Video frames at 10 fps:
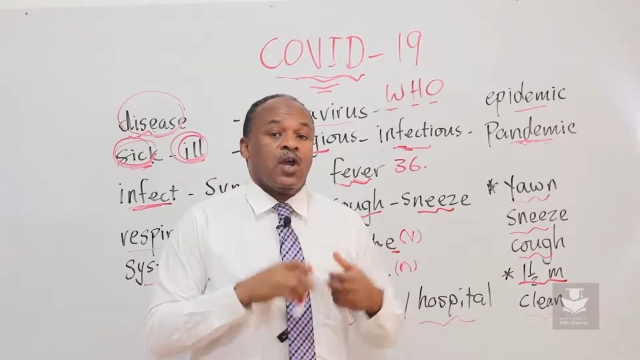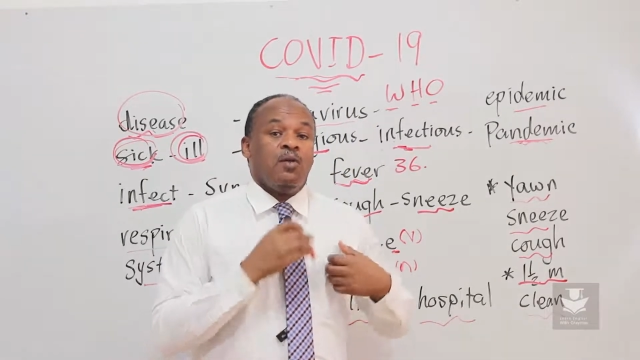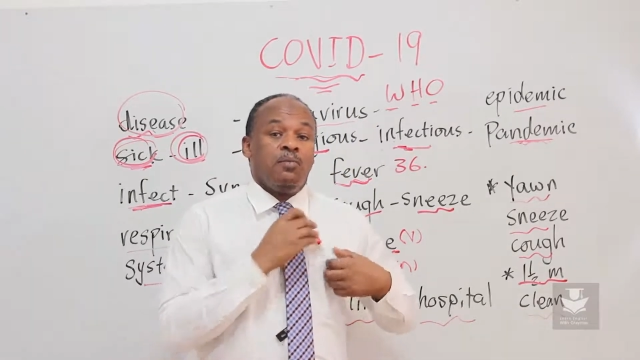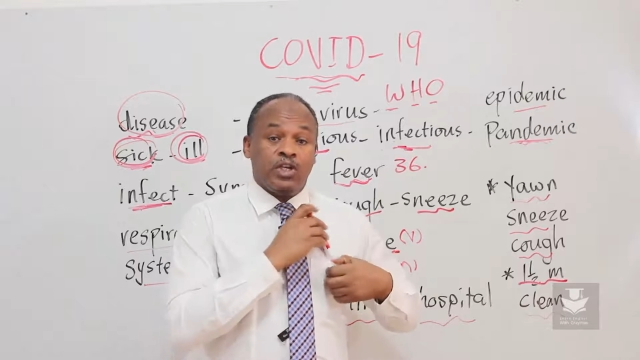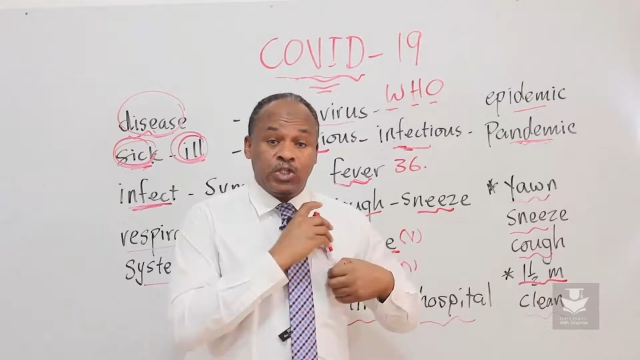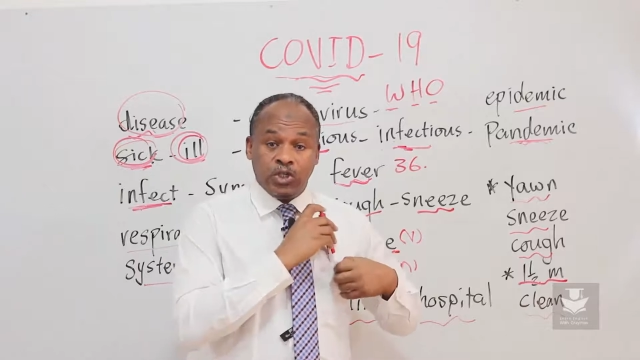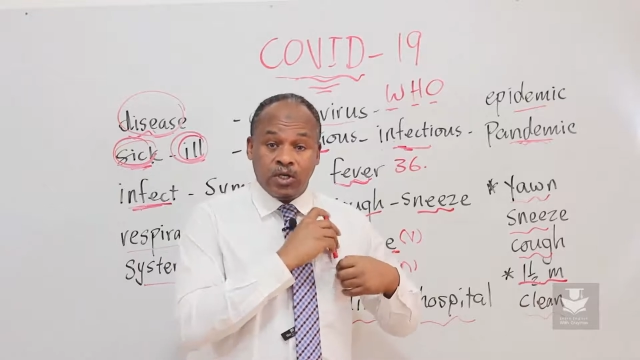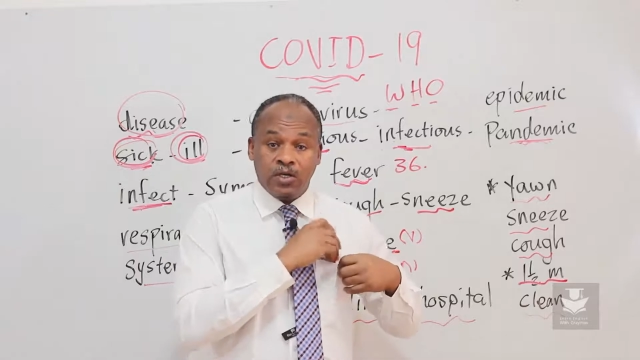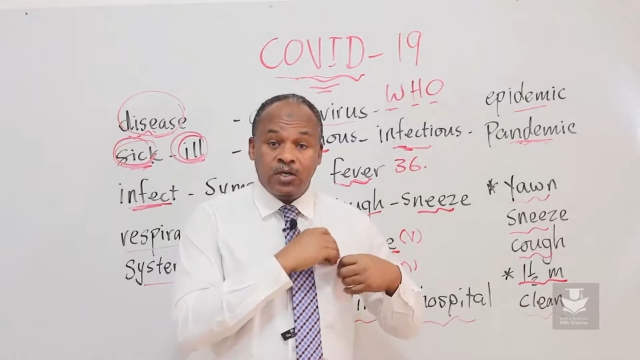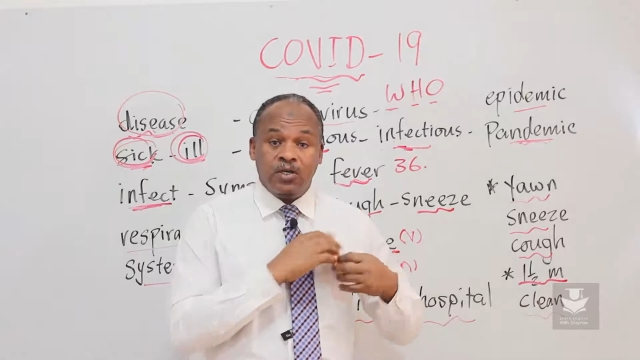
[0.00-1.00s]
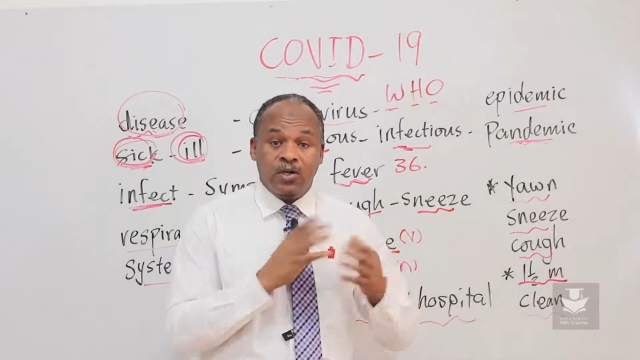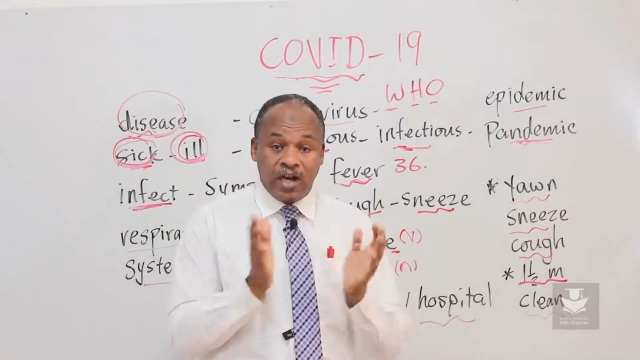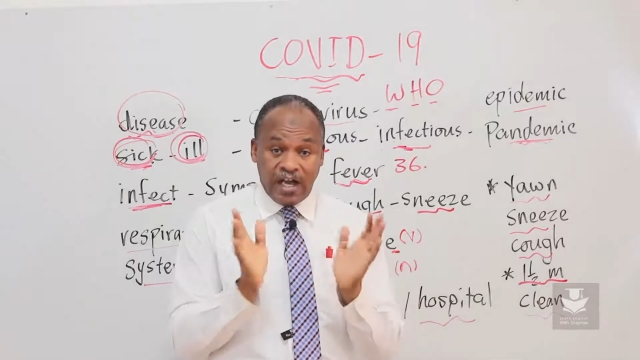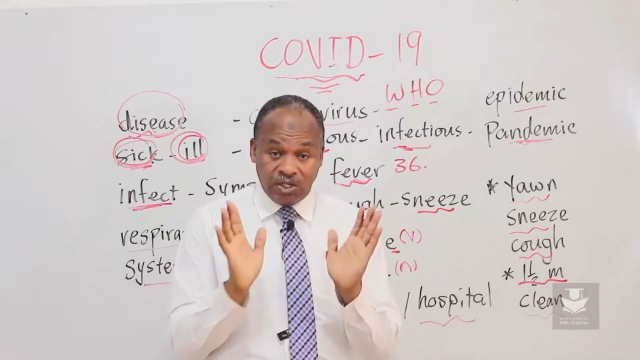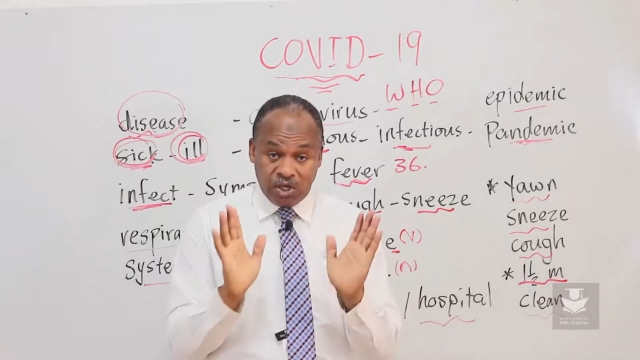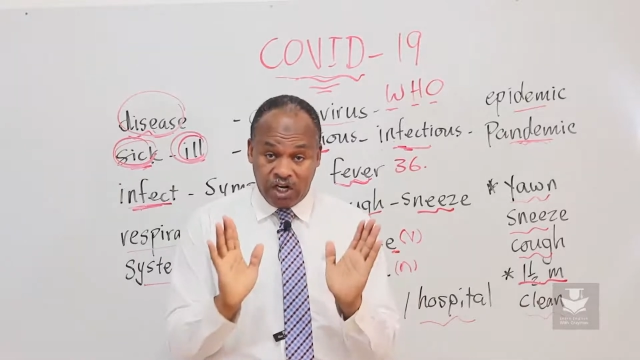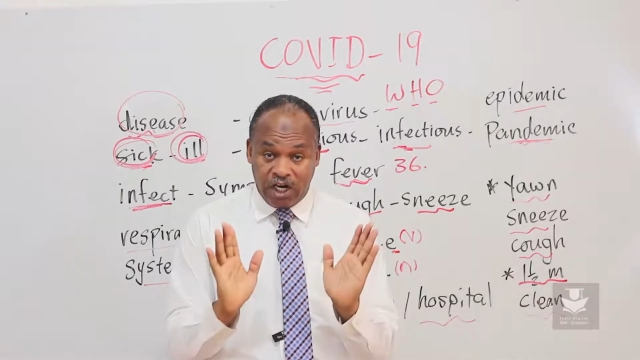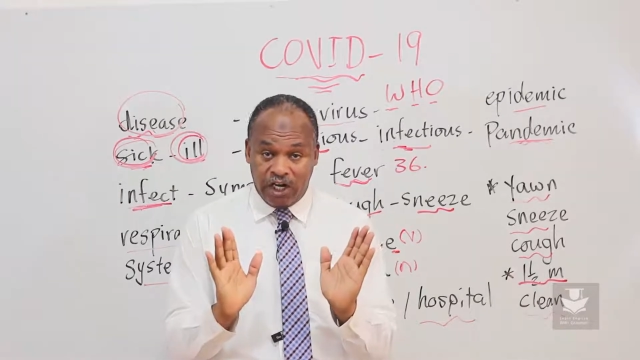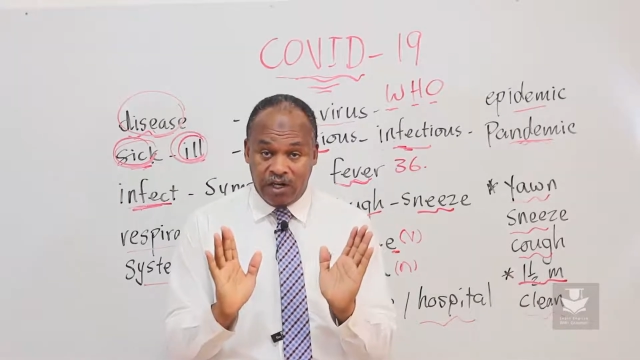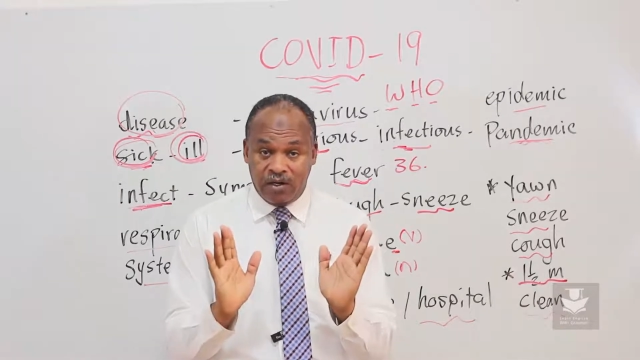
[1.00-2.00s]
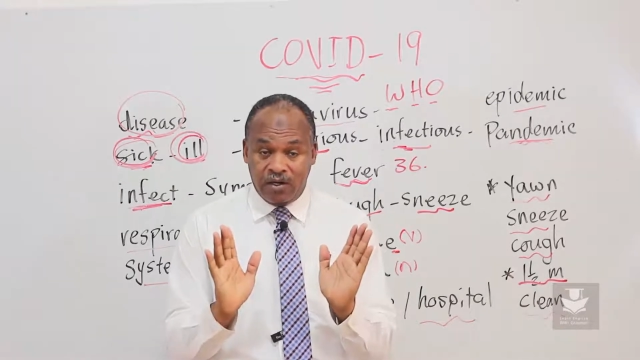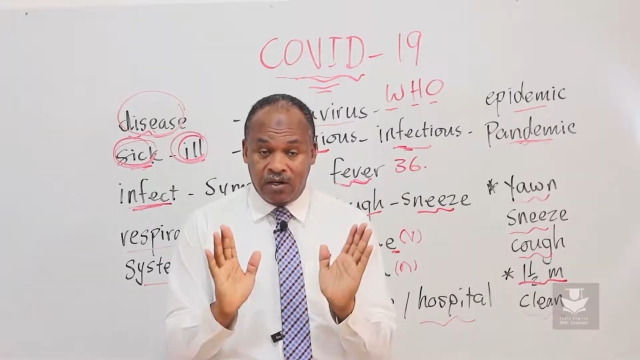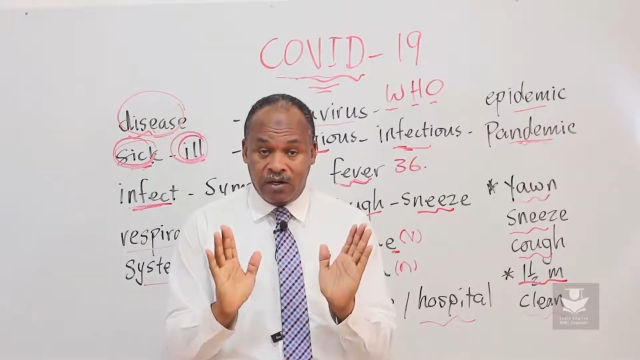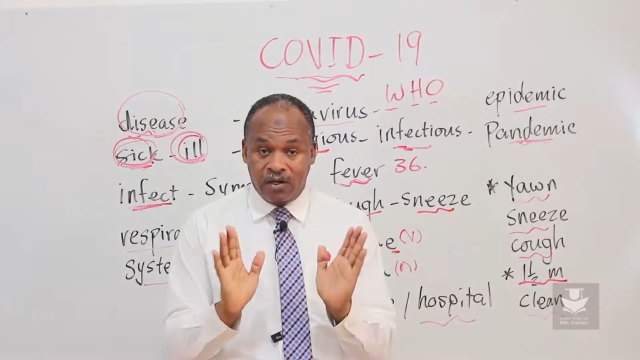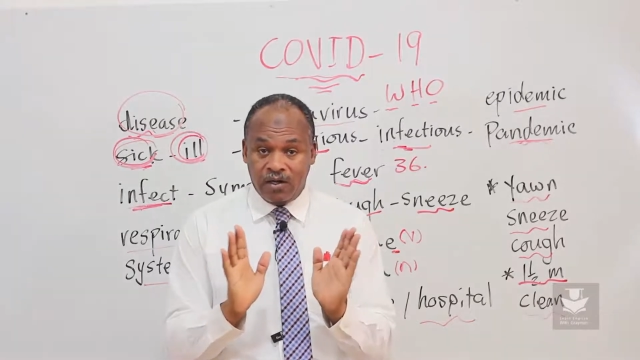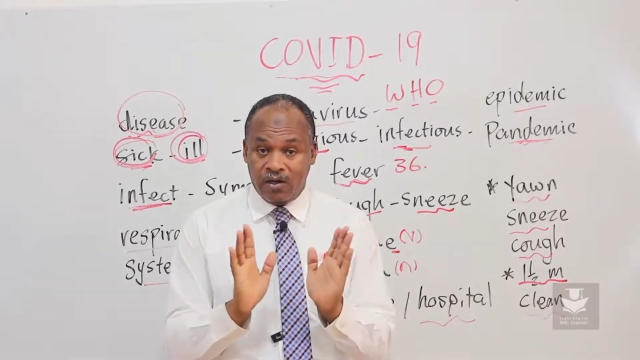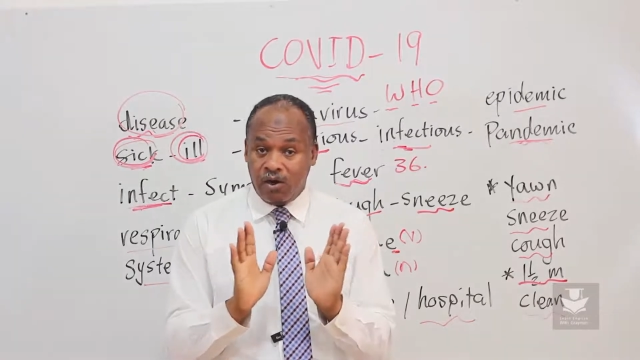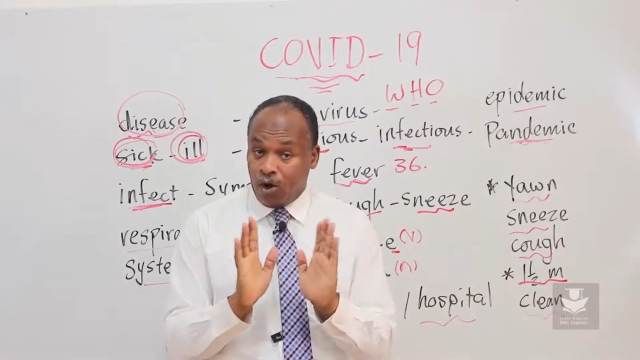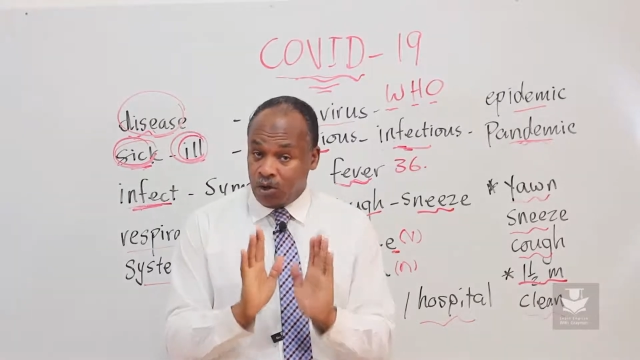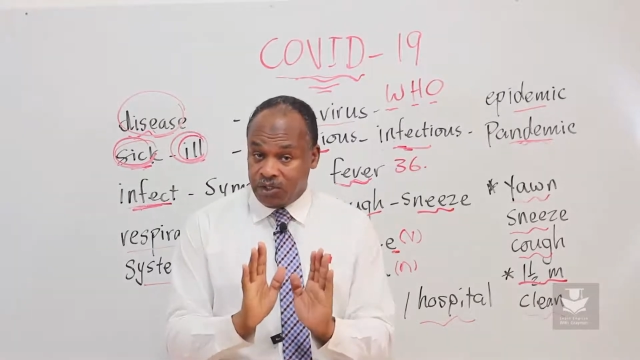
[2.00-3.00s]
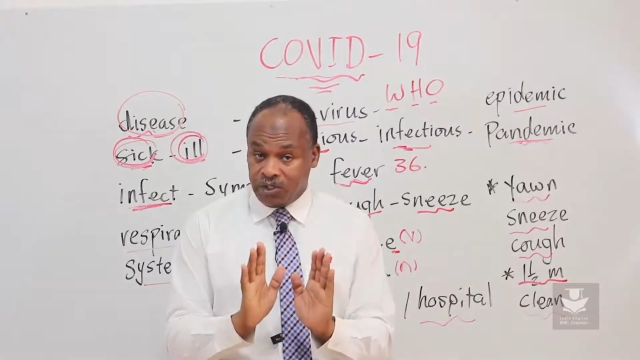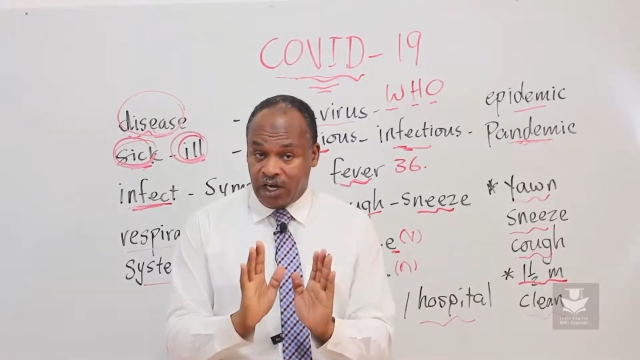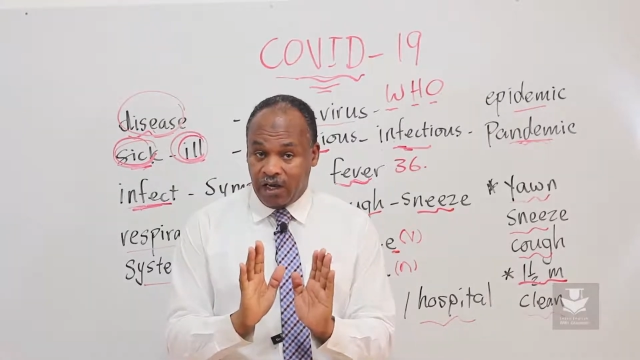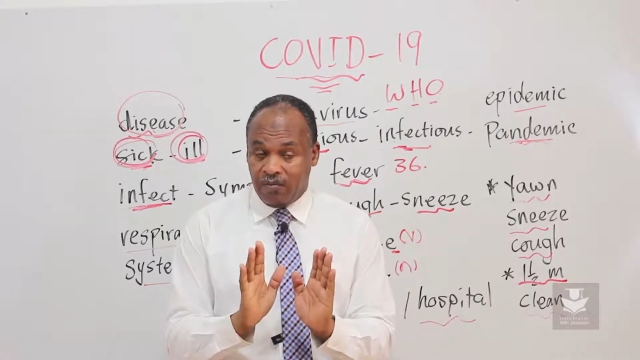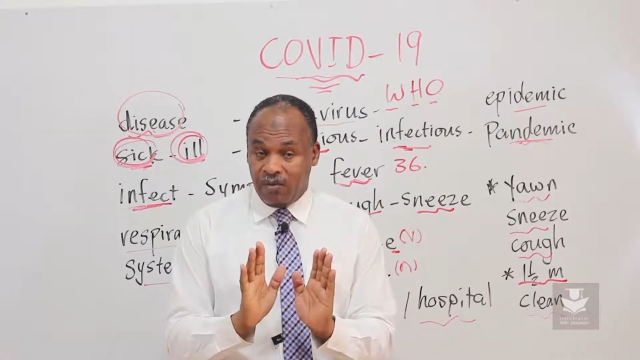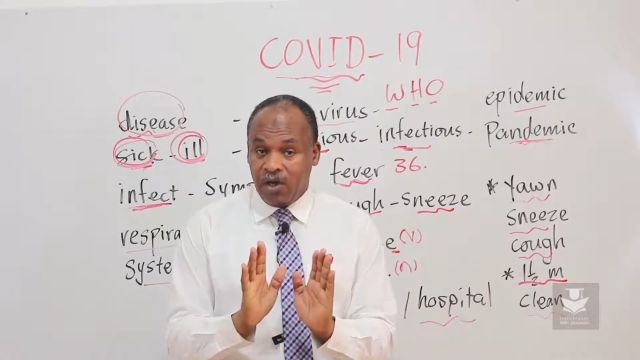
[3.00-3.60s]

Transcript: Make sure your hands are clean all the time.